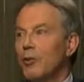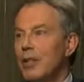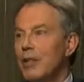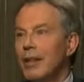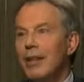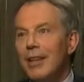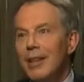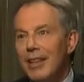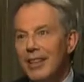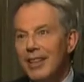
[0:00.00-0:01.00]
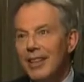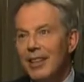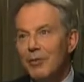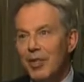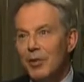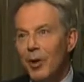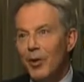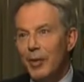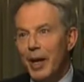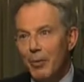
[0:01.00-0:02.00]
it was as well
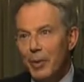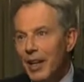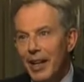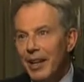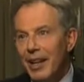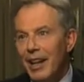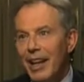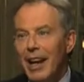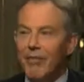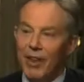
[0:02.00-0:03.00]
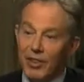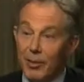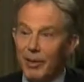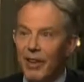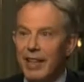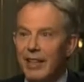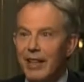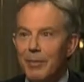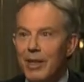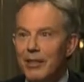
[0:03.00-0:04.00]
to be open, and in any event, to be fair to
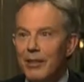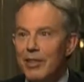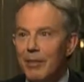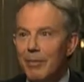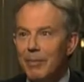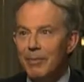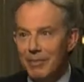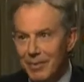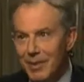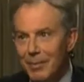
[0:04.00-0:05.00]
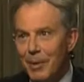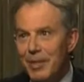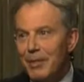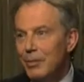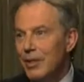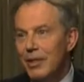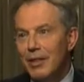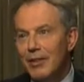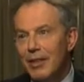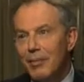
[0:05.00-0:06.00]
him, to President Bush, he's
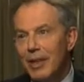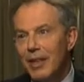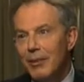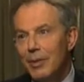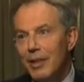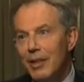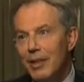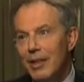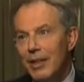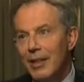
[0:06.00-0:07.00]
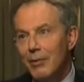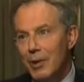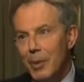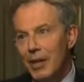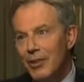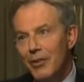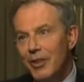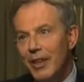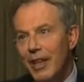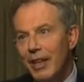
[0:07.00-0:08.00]
not somebody who would respect you if
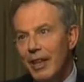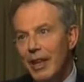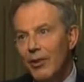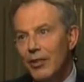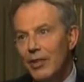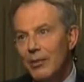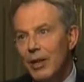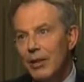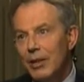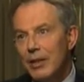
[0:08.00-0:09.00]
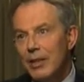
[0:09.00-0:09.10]
you did anything else as well.